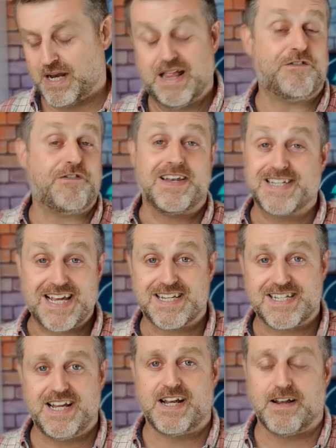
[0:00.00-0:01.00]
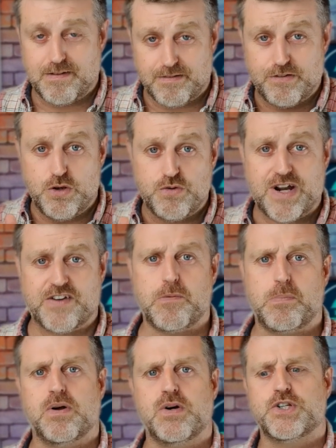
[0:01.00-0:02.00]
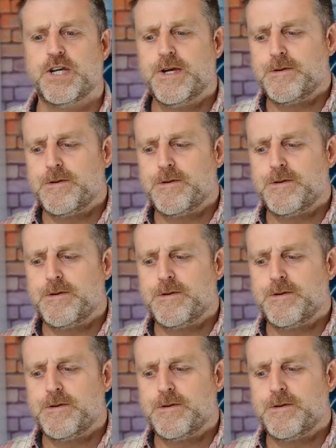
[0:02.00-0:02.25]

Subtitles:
That's fantastic, a huge round of applause.